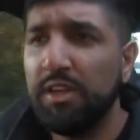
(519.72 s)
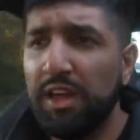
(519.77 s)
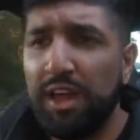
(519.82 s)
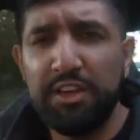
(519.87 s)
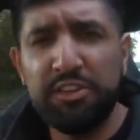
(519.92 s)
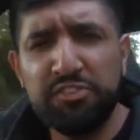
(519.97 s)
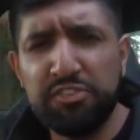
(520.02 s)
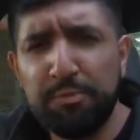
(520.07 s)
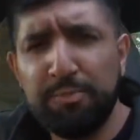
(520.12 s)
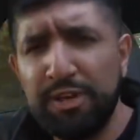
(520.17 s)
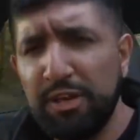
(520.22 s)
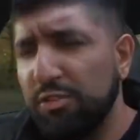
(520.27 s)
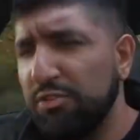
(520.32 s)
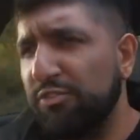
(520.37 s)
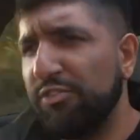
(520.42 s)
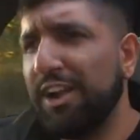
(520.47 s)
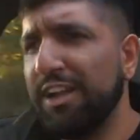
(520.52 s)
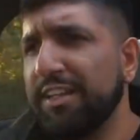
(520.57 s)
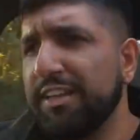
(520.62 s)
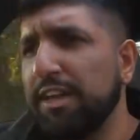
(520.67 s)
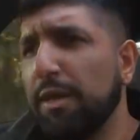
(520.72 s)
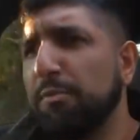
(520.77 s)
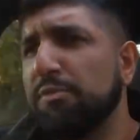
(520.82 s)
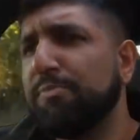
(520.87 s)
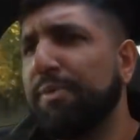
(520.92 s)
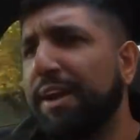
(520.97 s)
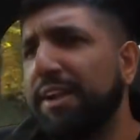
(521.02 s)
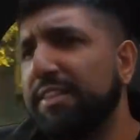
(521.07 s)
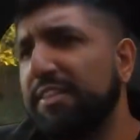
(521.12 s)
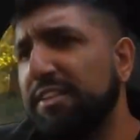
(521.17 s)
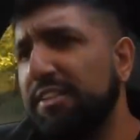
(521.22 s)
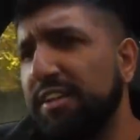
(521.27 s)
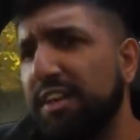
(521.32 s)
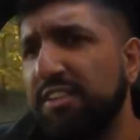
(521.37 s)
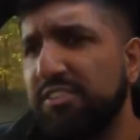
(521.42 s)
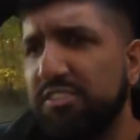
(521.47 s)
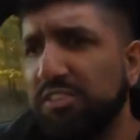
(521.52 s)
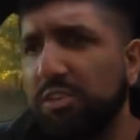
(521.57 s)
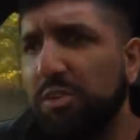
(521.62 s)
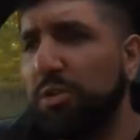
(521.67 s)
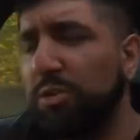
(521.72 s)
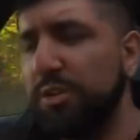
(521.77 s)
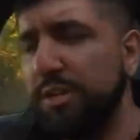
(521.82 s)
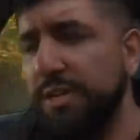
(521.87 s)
I used to play all the rally games back in the day, so